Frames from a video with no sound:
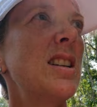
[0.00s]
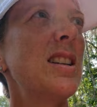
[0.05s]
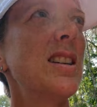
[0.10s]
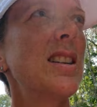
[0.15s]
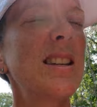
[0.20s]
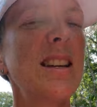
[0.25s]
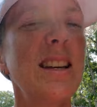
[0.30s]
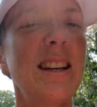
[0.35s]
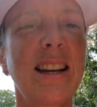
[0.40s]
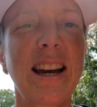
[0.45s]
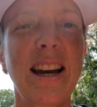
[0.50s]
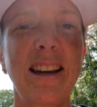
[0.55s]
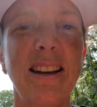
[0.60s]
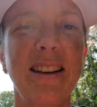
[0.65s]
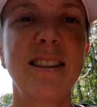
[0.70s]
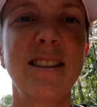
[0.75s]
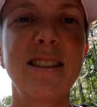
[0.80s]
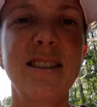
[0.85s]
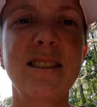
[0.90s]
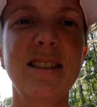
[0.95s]
right. to see
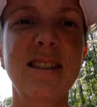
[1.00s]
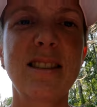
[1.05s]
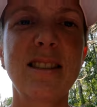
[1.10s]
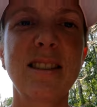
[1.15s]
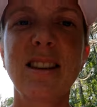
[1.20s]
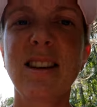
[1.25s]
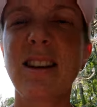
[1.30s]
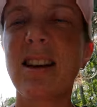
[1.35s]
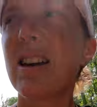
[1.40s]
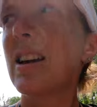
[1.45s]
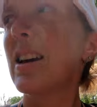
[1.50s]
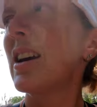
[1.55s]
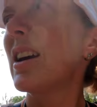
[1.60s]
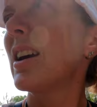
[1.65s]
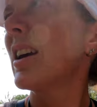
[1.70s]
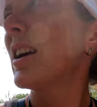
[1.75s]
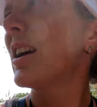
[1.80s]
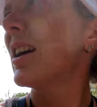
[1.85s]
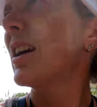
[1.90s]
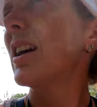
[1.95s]
gators.
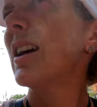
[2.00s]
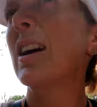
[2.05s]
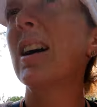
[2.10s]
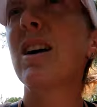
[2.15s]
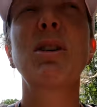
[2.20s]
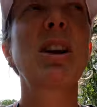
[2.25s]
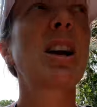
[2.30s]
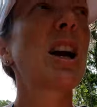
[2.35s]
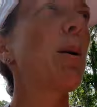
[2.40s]
We